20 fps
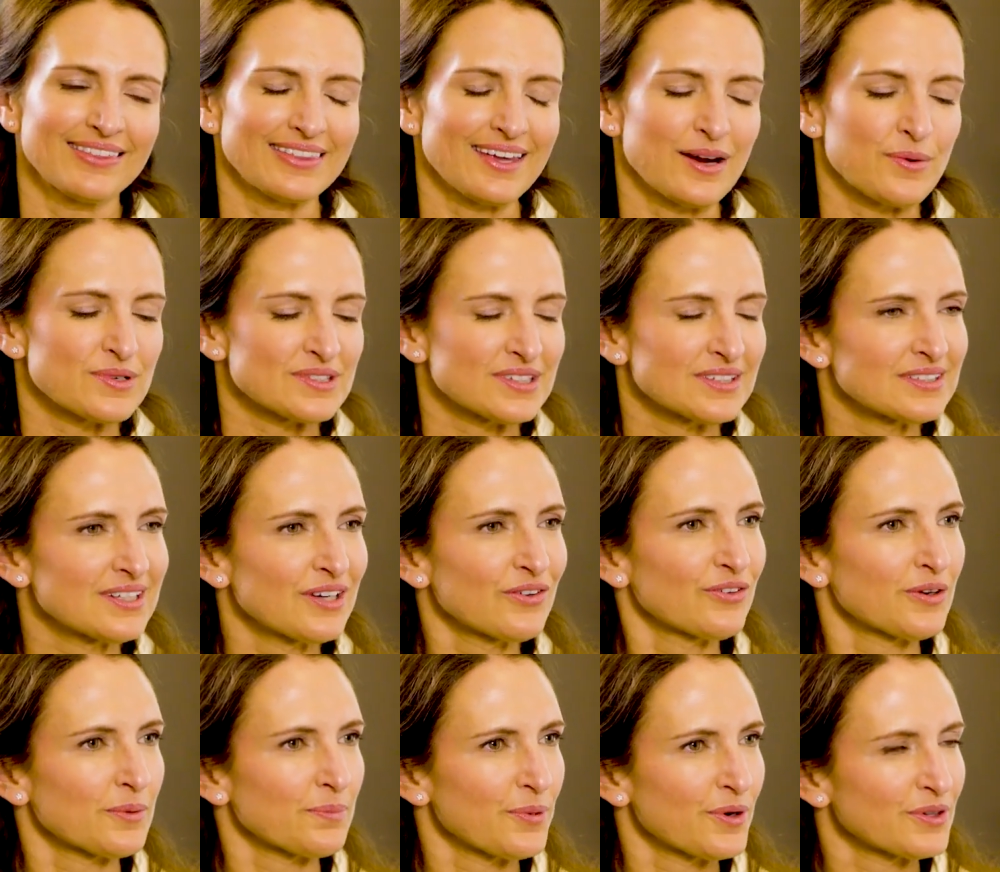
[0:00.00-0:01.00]
there was a
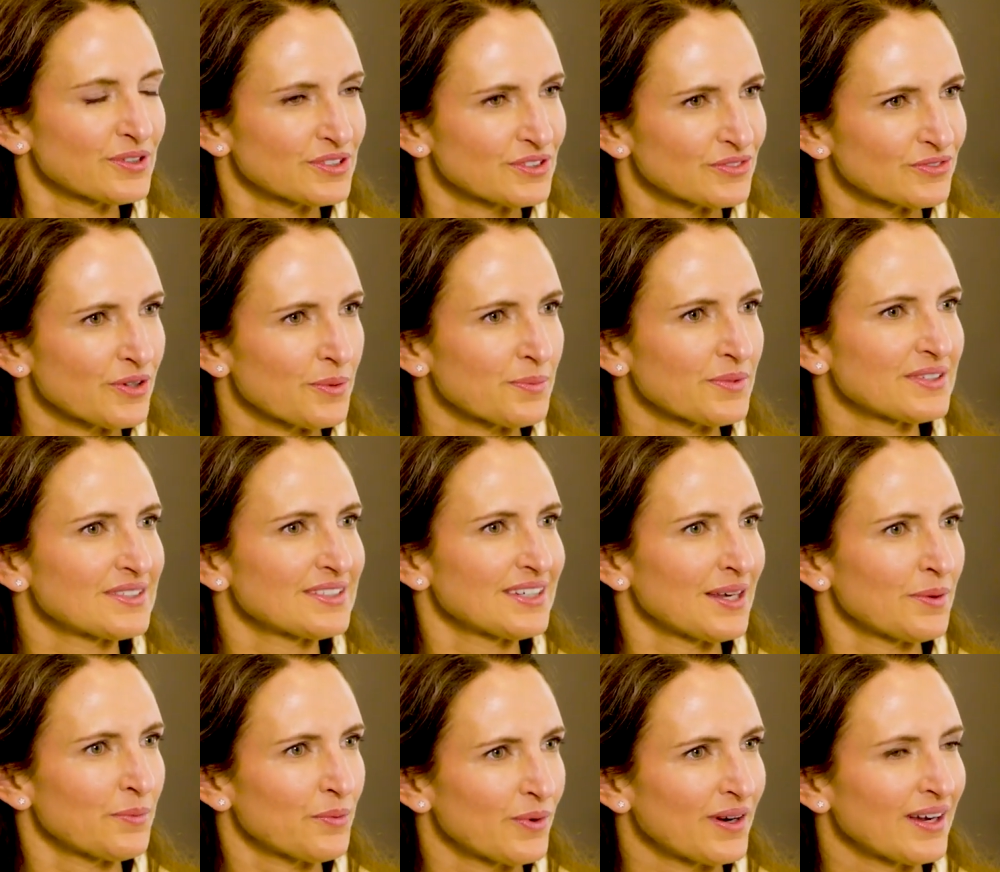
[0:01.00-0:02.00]
different person from the
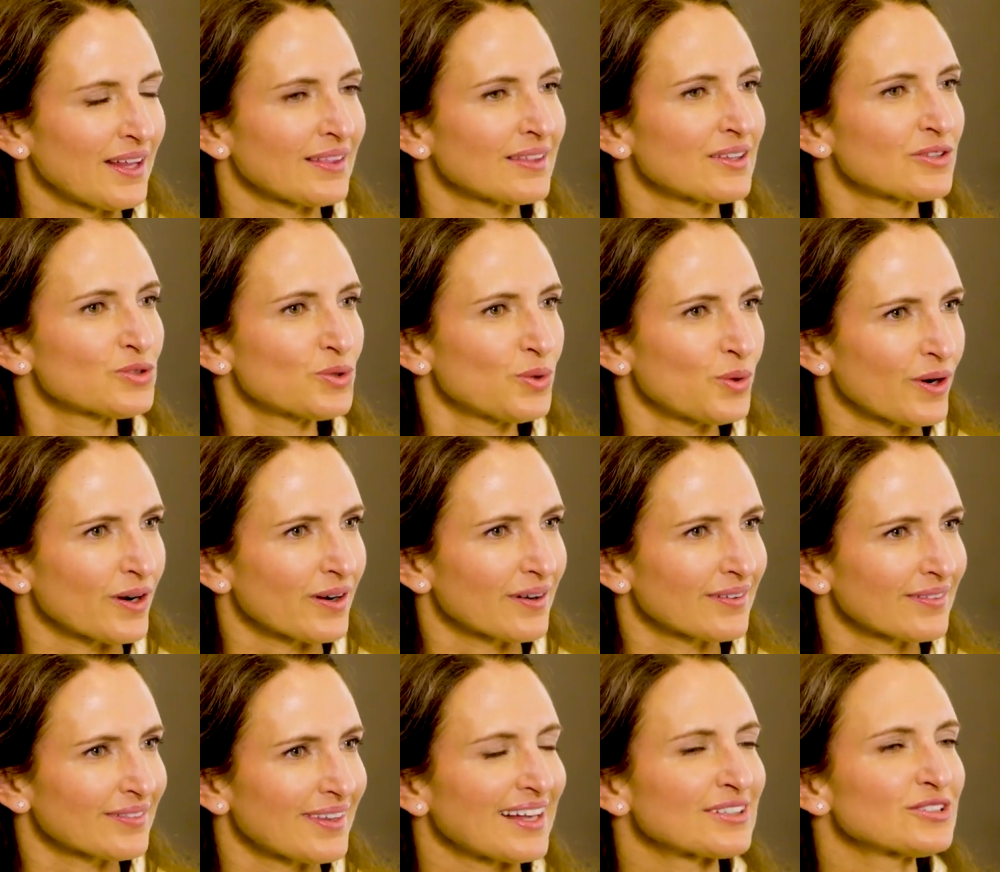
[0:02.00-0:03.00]
team winning the tour.
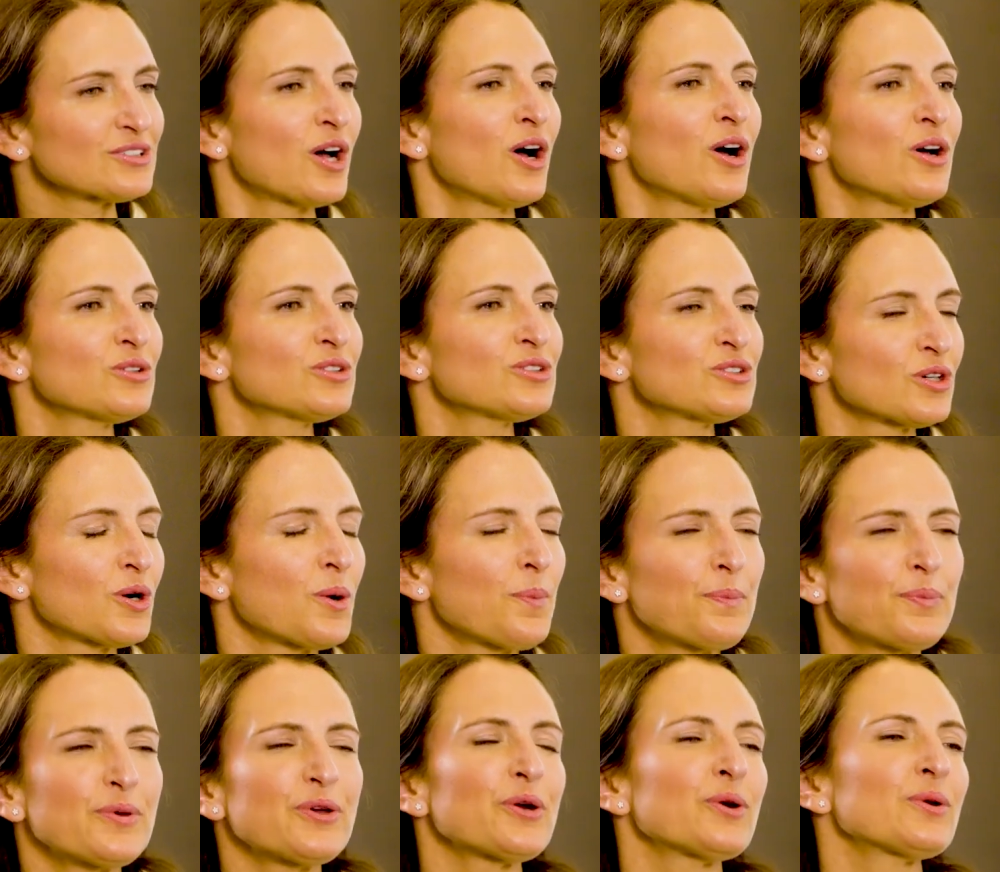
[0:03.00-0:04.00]
That's also
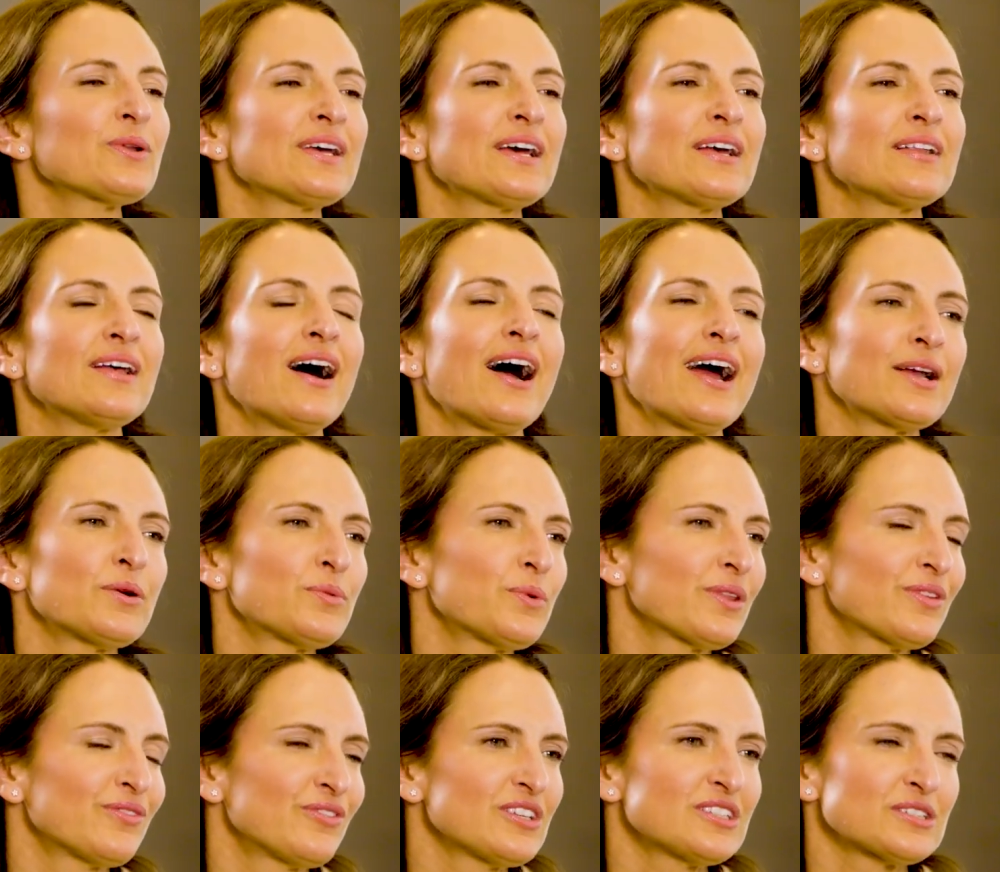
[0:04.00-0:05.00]
purely aligned
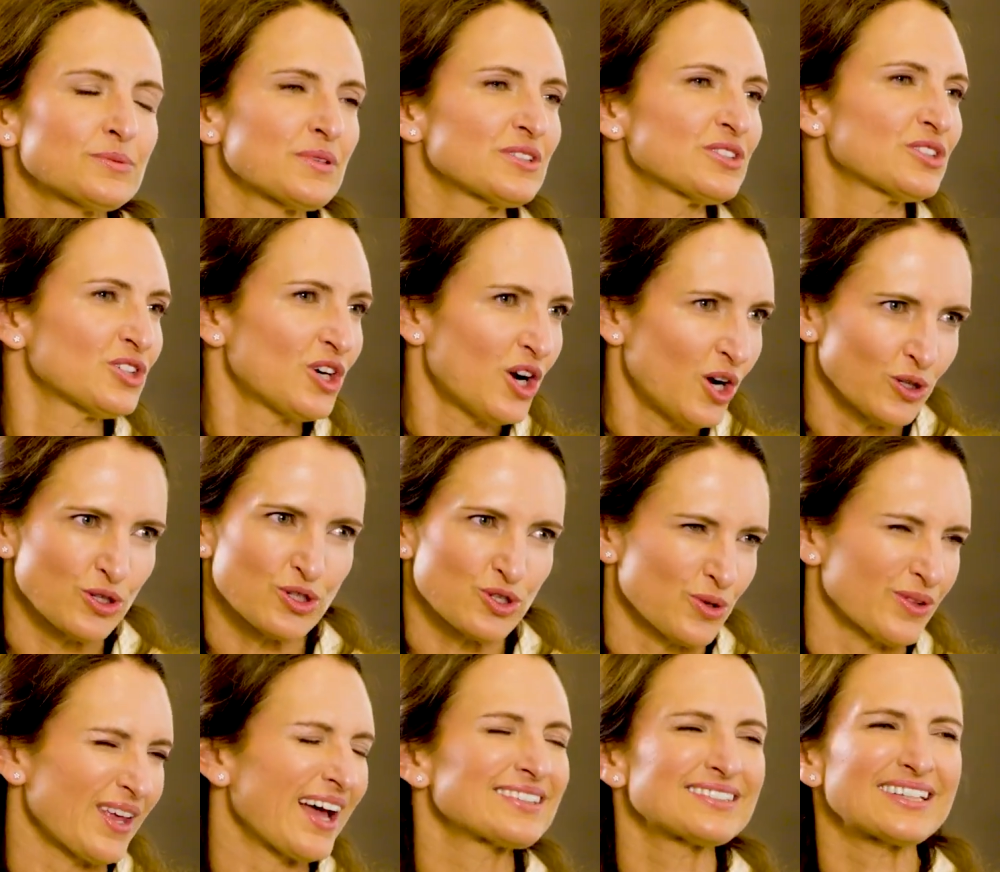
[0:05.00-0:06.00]
with Visma's
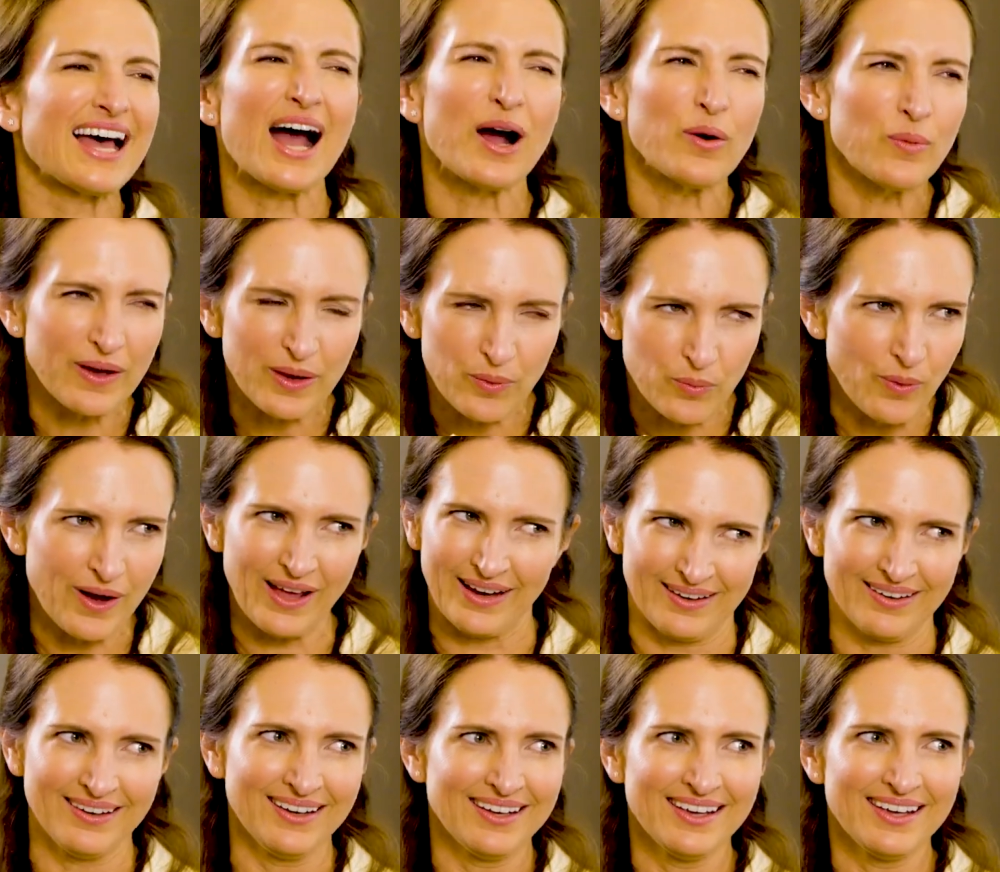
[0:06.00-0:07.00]
culture. That's how we
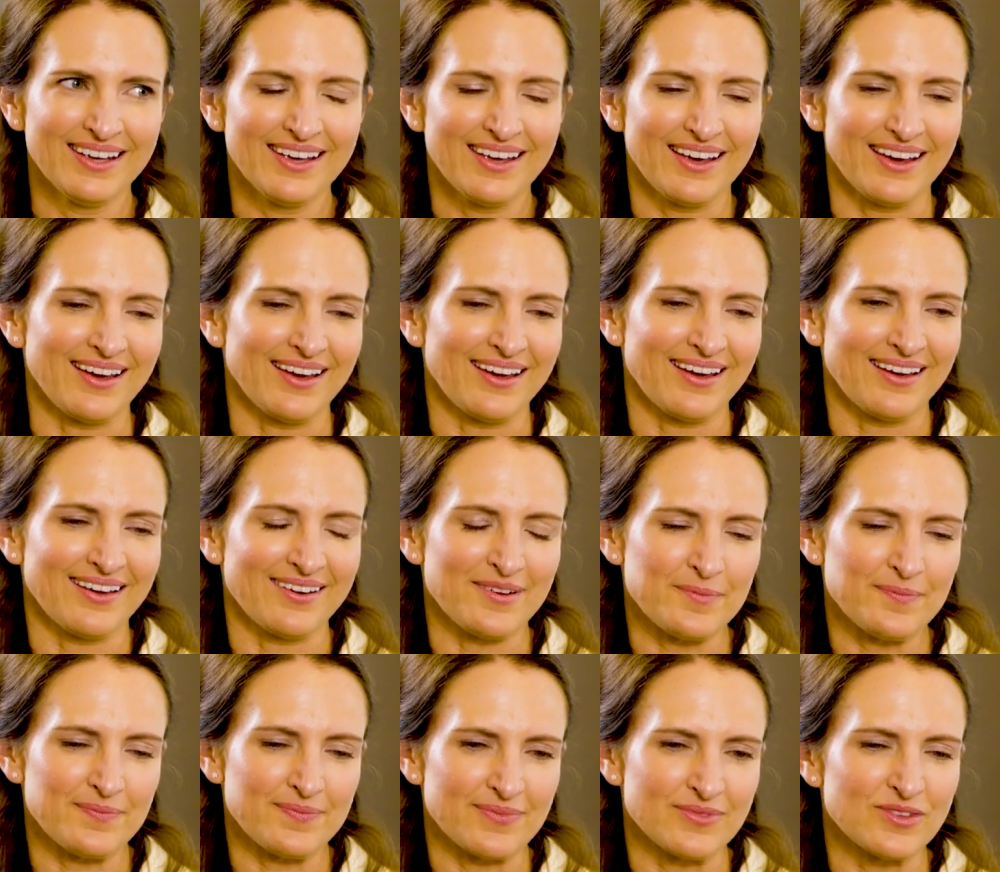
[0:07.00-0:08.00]
win.
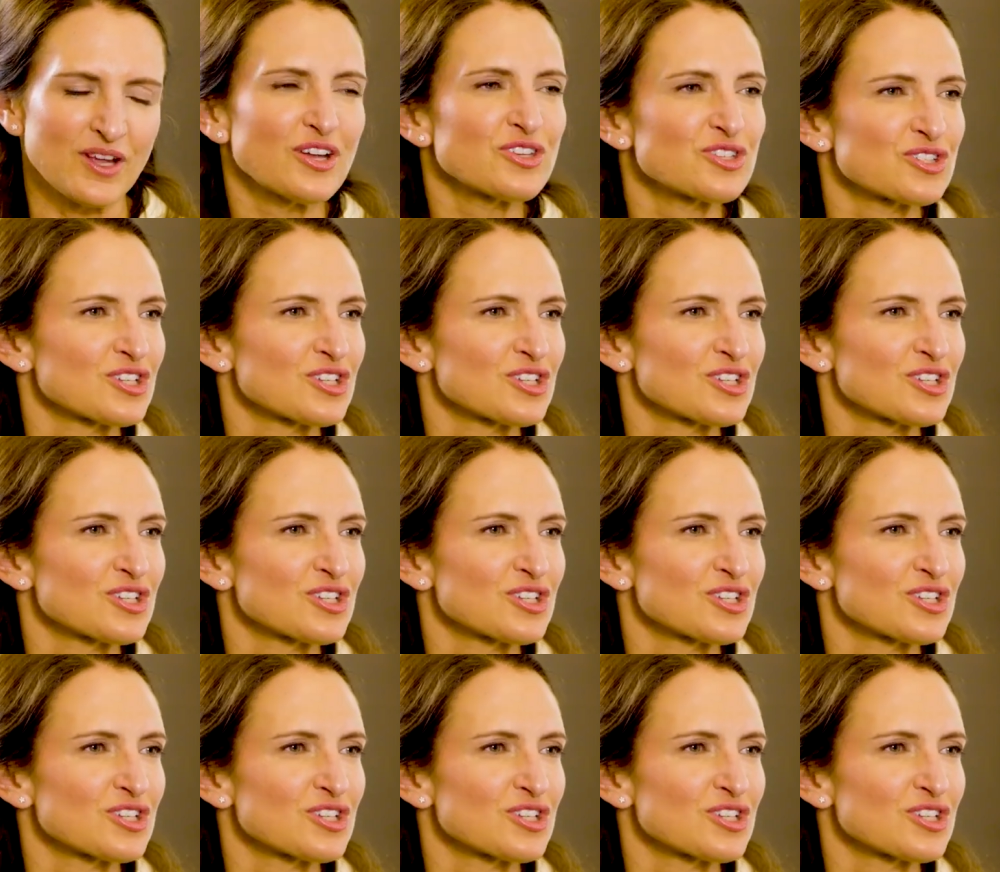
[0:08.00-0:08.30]
Not